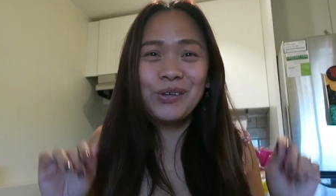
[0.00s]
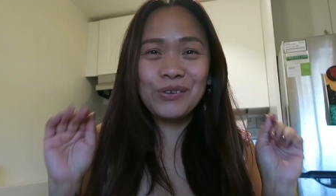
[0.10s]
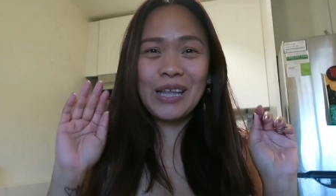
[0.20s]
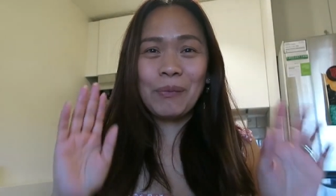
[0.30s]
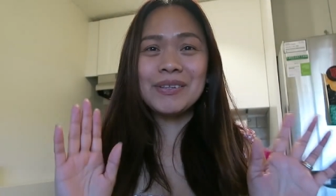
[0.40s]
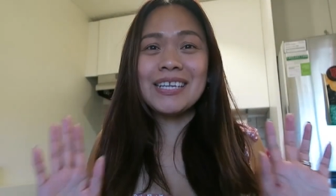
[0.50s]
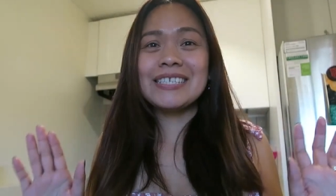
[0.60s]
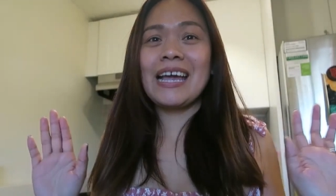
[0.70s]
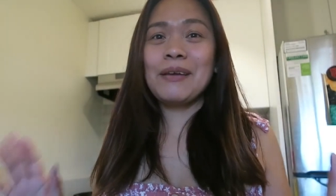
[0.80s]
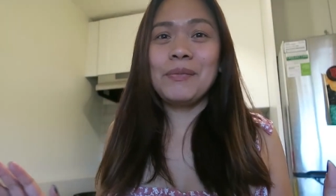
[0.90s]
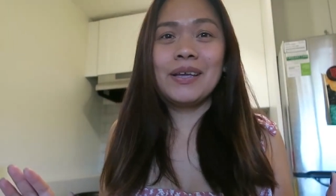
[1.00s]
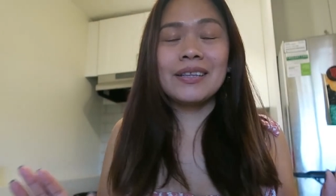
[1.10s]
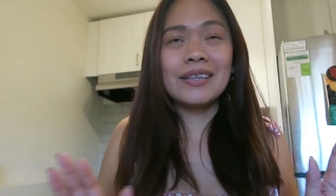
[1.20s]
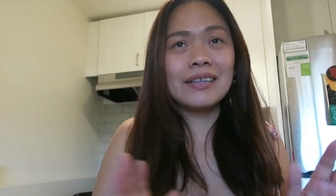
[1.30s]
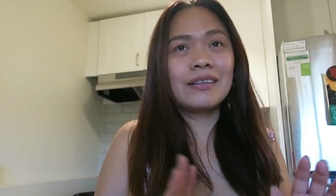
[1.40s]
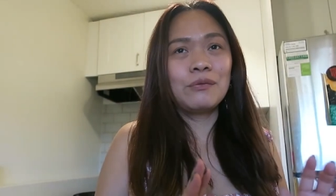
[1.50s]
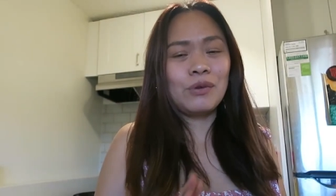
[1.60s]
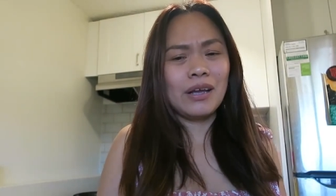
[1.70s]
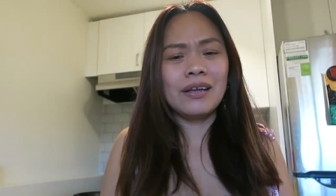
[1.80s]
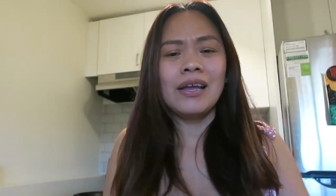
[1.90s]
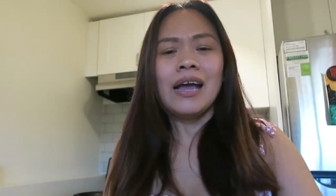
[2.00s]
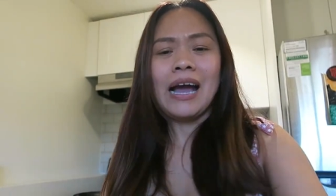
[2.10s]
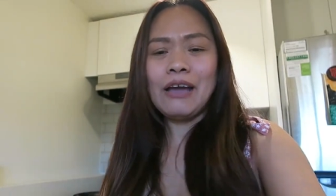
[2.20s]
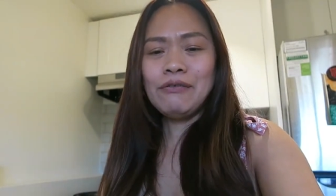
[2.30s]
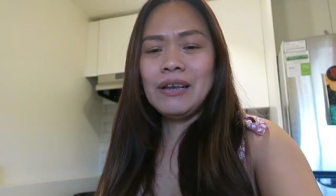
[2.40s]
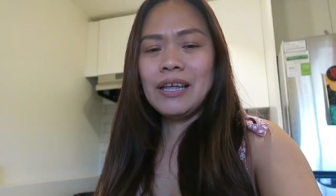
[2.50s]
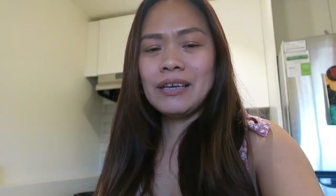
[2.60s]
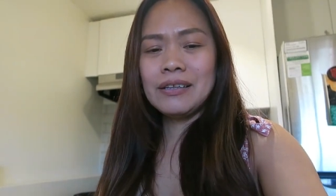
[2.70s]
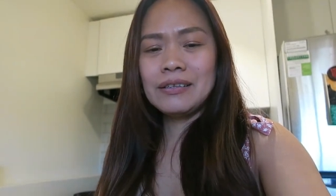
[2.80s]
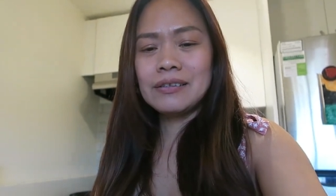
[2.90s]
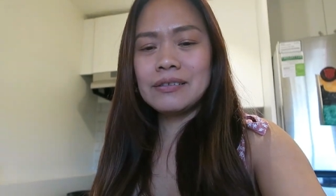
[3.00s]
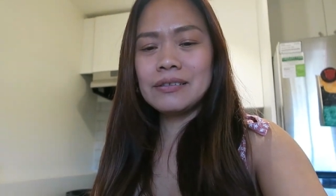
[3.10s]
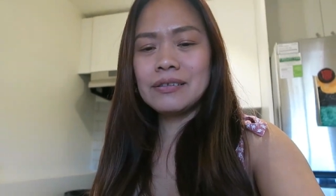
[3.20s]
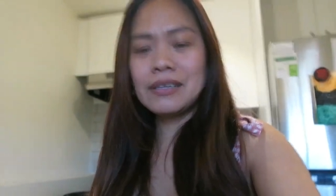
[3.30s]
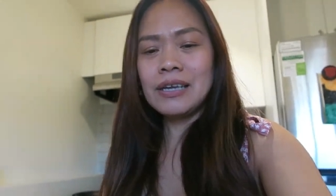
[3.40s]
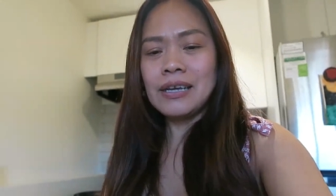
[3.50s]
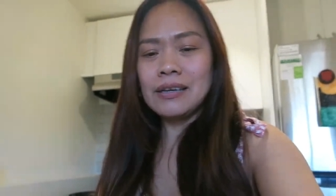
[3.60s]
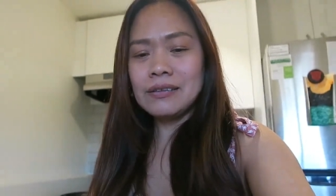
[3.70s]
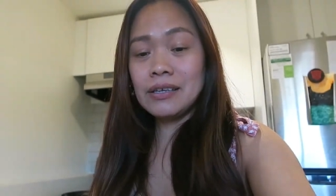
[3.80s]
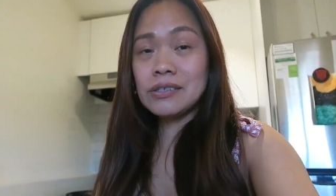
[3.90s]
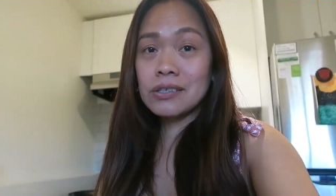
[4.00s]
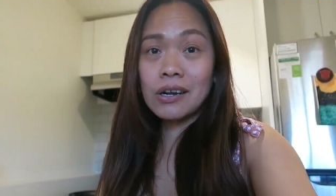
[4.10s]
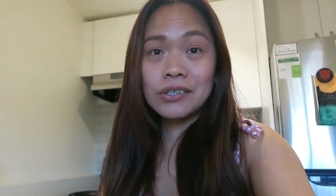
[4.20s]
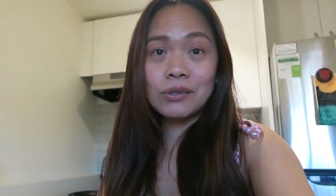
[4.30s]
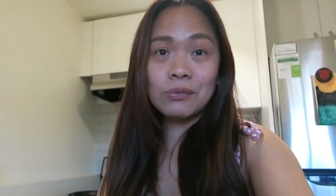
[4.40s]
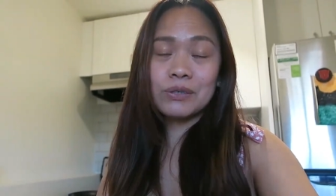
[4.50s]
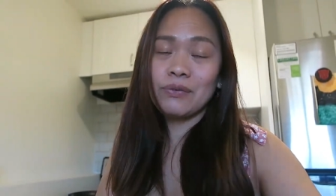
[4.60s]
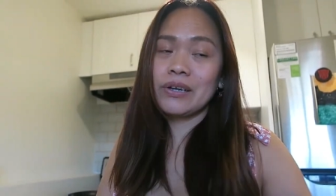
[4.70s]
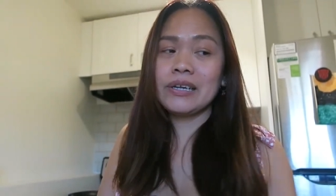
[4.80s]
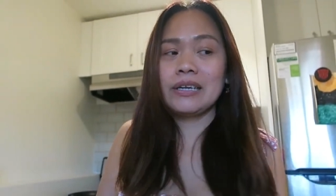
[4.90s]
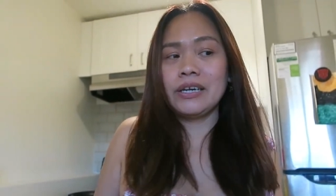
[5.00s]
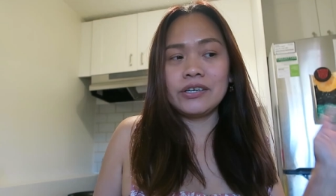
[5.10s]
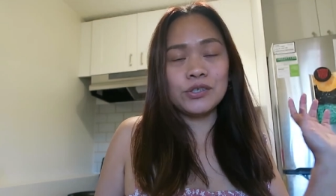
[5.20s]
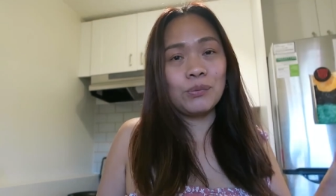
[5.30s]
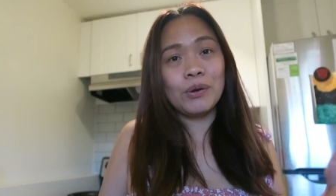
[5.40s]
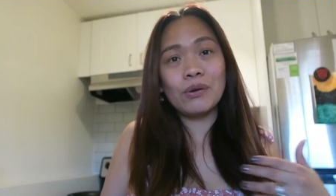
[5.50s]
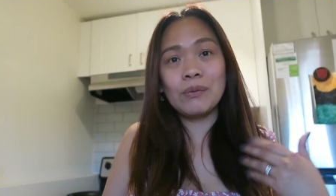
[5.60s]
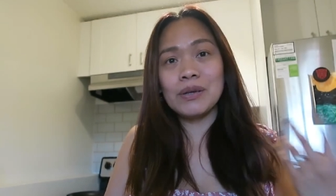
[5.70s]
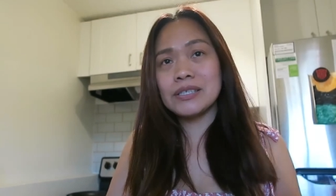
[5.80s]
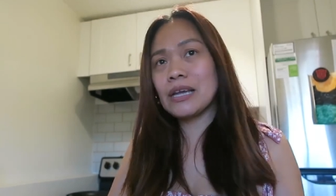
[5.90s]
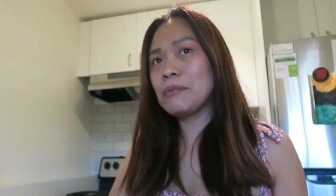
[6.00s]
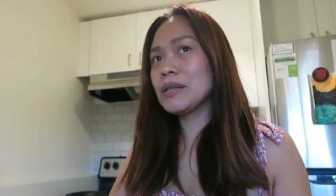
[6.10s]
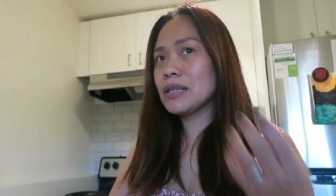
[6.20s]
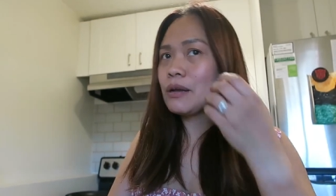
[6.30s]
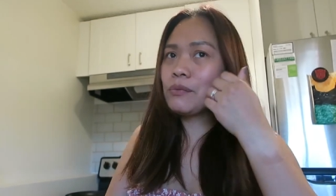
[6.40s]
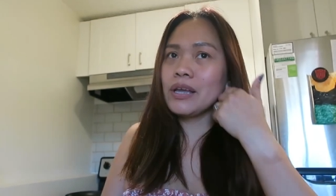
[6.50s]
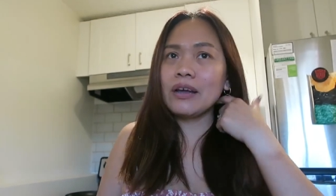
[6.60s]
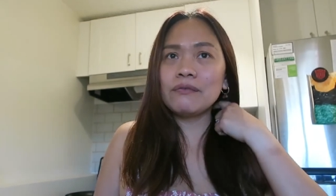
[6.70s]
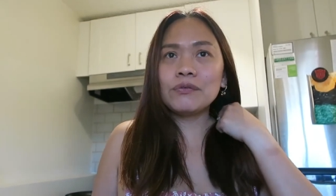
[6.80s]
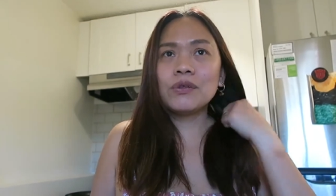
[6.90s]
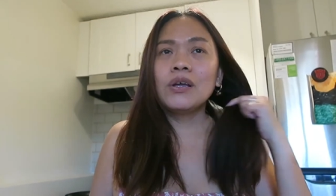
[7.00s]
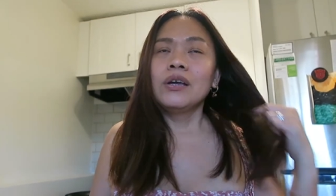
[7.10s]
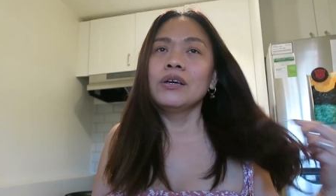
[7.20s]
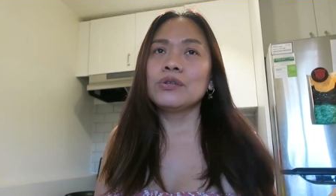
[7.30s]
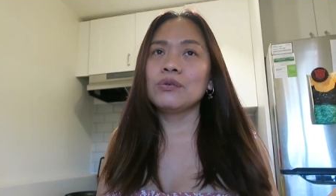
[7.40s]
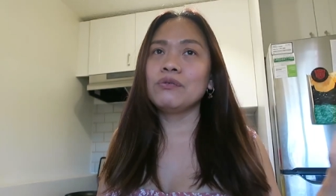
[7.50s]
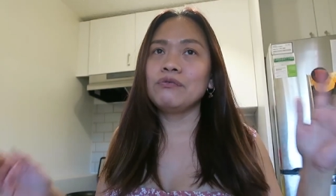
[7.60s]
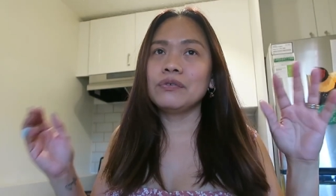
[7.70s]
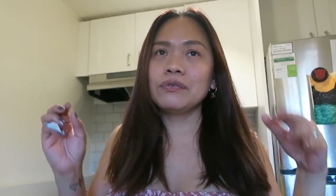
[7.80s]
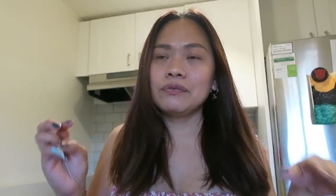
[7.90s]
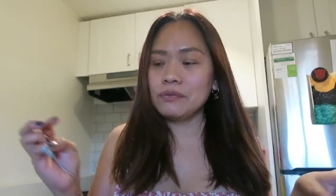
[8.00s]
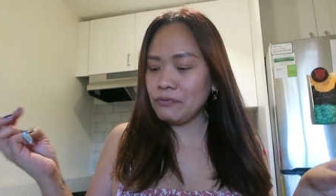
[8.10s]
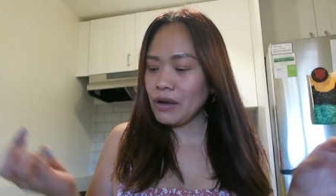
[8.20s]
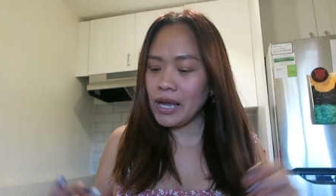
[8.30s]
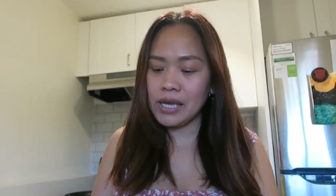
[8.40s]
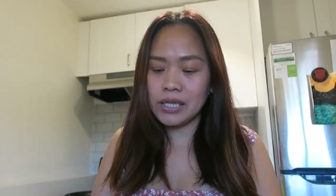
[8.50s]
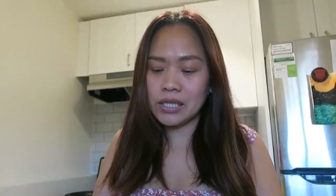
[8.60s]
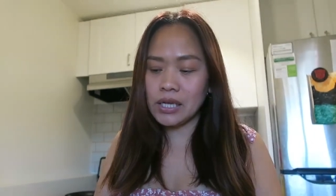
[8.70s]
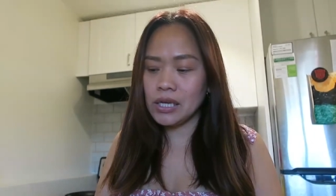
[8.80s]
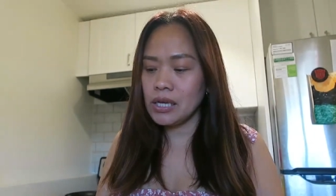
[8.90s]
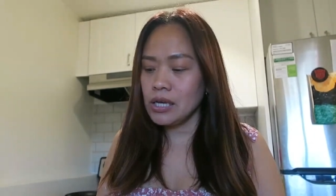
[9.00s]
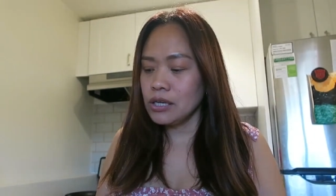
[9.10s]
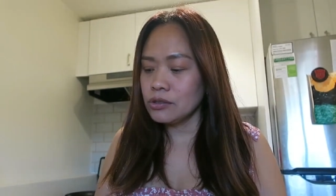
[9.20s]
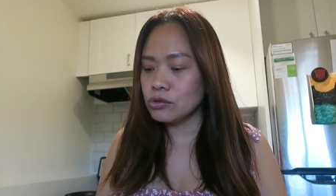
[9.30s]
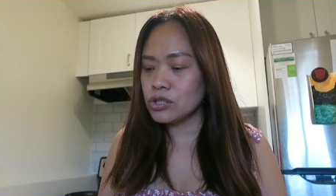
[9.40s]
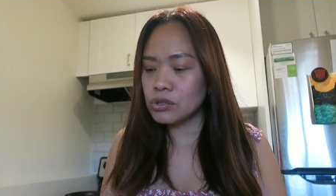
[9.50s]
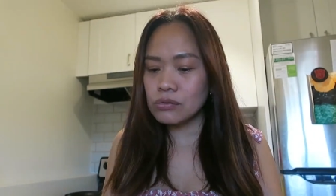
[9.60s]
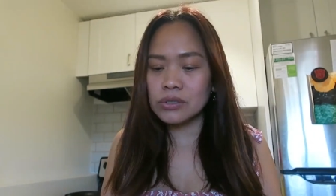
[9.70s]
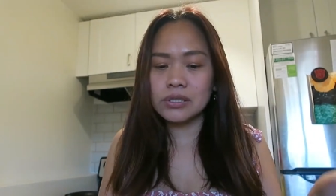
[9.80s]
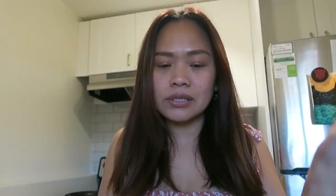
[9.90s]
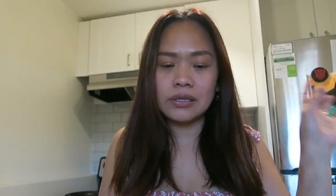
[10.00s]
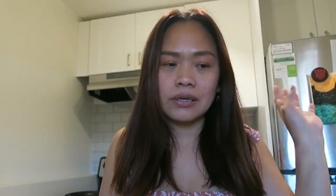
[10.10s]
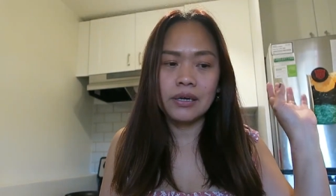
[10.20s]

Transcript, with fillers: Yung dapat assignment, I feel like the instruction was very clear. So meron kami assignment na we have to find, to choose